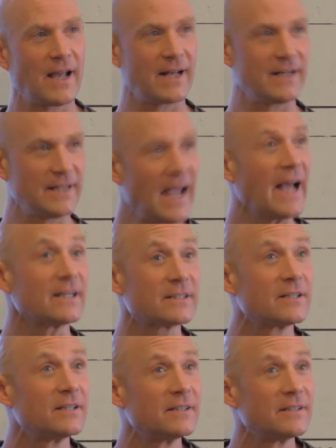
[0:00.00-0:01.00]
And
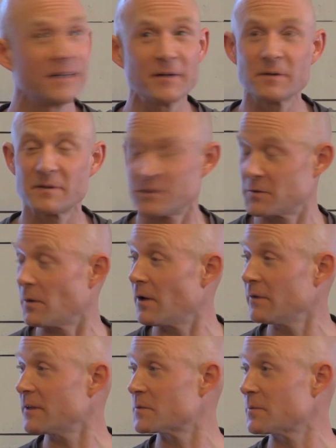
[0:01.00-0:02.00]
yet, so
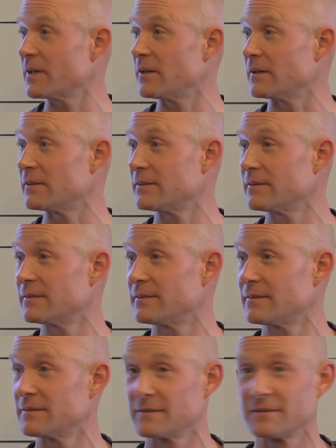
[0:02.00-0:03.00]
all that's pretty good.
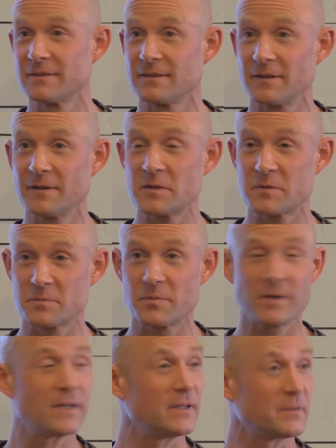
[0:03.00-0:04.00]
All that's
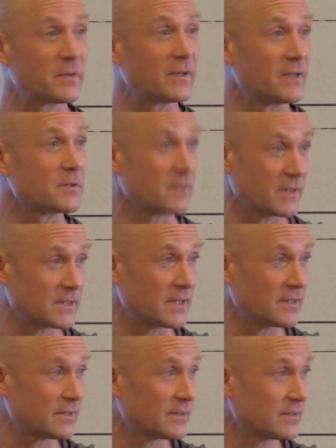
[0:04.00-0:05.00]
pretty
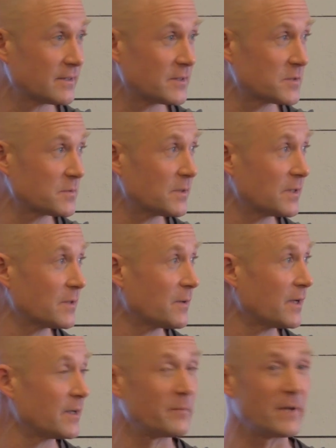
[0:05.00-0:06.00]
interesting. It's really
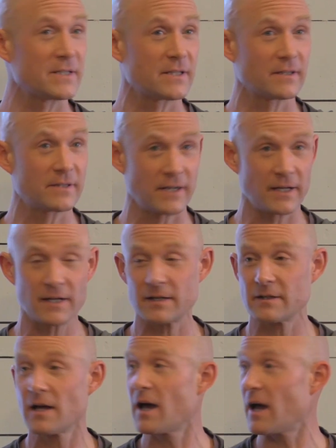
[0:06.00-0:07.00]
quite an amazing thing,
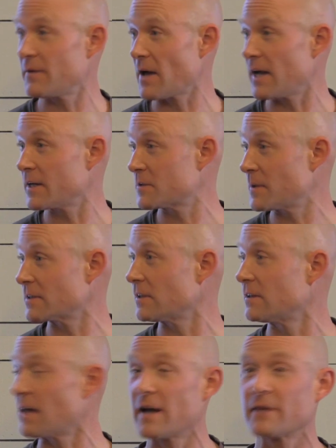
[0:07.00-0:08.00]
and I expect
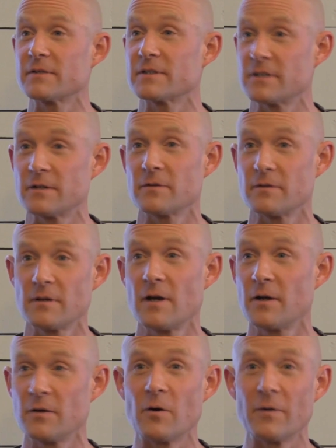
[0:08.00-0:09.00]
a lot of us here
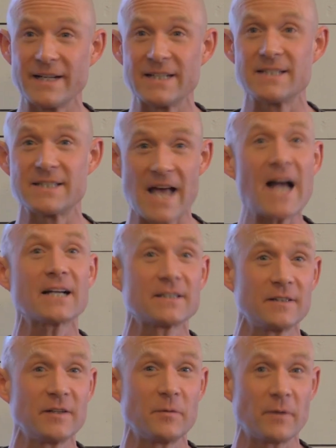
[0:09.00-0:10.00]
know
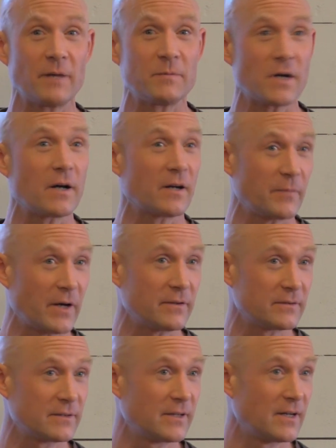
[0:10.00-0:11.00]
exactly what I'm talking
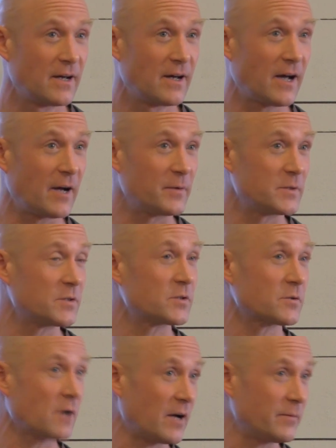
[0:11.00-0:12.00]
about. I was
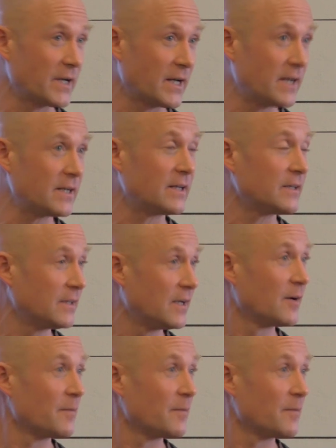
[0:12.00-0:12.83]
describing it, and